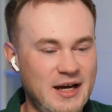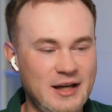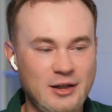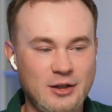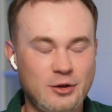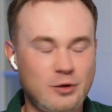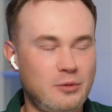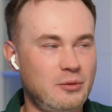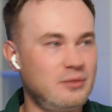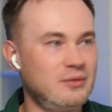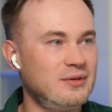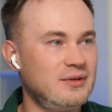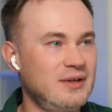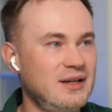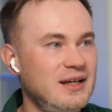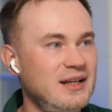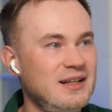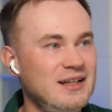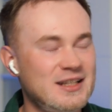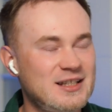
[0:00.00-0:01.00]
I don't know,
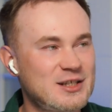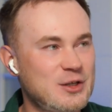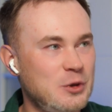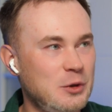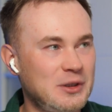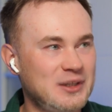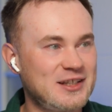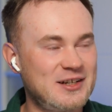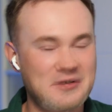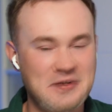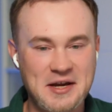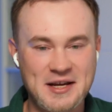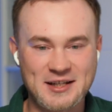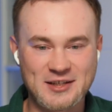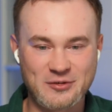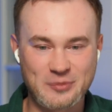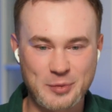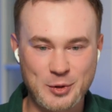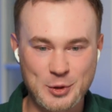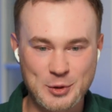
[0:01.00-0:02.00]
let's call it
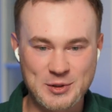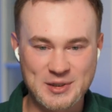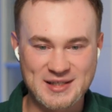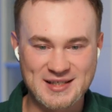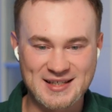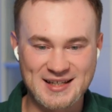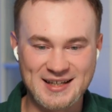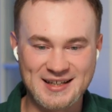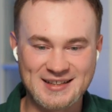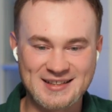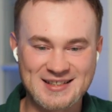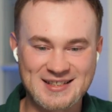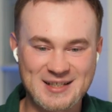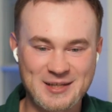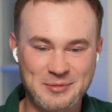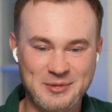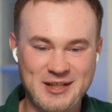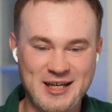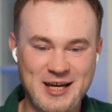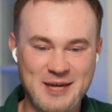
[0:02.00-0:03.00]
creative process. And
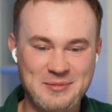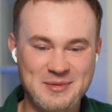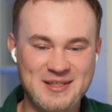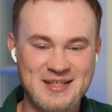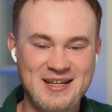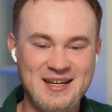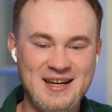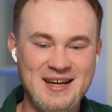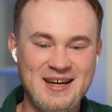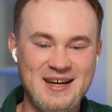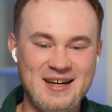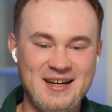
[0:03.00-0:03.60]
sometimes